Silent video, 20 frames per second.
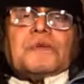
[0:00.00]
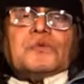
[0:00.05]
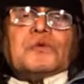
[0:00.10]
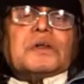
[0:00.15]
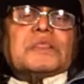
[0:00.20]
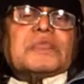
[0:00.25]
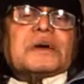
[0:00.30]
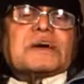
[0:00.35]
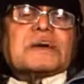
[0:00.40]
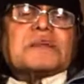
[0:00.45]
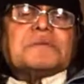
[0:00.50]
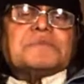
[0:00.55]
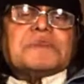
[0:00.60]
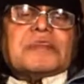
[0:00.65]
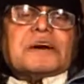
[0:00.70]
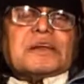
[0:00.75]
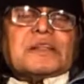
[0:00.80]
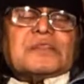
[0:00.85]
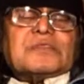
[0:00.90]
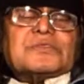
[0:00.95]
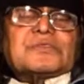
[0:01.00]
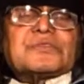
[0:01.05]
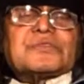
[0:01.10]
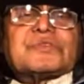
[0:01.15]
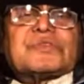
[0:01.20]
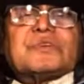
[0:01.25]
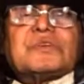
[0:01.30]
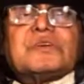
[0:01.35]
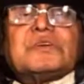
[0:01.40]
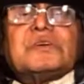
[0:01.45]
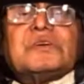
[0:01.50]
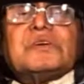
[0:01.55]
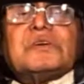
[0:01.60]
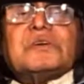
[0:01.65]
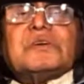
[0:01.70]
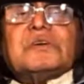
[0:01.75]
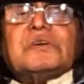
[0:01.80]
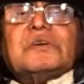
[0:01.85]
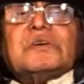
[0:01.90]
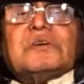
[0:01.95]
When the criminals,
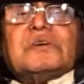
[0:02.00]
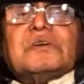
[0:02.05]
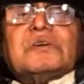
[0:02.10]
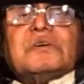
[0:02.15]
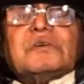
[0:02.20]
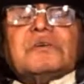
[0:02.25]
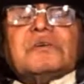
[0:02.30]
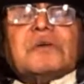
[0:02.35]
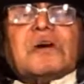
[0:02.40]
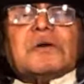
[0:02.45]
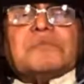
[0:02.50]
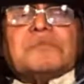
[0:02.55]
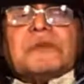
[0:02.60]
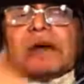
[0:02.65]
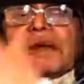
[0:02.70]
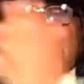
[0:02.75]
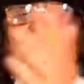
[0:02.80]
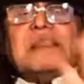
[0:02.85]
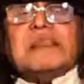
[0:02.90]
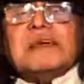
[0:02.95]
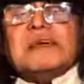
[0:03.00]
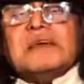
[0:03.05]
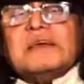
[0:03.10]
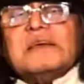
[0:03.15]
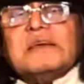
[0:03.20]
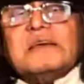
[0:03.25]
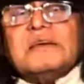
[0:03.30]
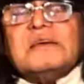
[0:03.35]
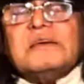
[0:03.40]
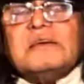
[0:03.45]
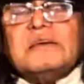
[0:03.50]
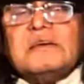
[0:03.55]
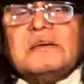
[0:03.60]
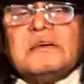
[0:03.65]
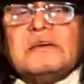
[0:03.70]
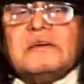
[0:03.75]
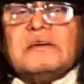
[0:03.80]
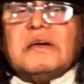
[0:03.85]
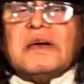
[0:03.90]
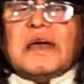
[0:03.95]
who are mainly
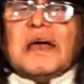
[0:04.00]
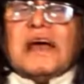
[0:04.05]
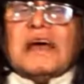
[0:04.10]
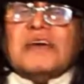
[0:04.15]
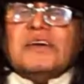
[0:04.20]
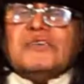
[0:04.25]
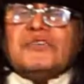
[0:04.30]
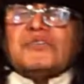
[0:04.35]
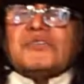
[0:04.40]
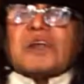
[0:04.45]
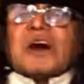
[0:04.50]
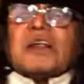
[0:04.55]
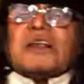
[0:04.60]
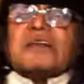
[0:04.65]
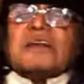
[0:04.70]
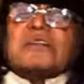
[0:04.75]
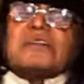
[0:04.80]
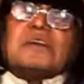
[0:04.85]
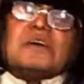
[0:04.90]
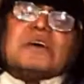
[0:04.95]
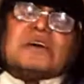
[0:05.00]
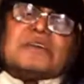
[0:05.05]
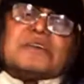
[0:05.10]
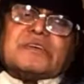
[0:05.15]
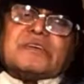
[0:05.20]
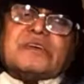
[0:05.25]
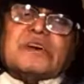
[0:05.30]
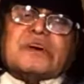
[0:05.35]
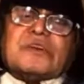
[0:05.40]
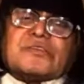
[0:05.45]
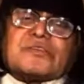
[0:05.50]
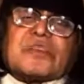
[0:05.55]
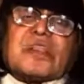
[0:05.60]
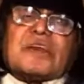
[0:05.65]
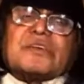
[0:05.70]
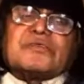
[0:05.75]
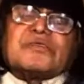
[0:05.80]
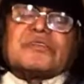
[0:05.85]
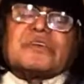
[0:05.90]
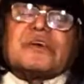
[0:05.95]
aged under 30 years,
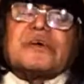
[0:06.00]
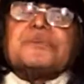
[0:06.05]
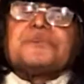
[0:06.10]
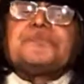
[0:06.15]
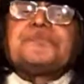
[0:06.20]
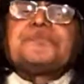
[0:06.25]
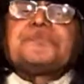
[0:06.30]
let's say,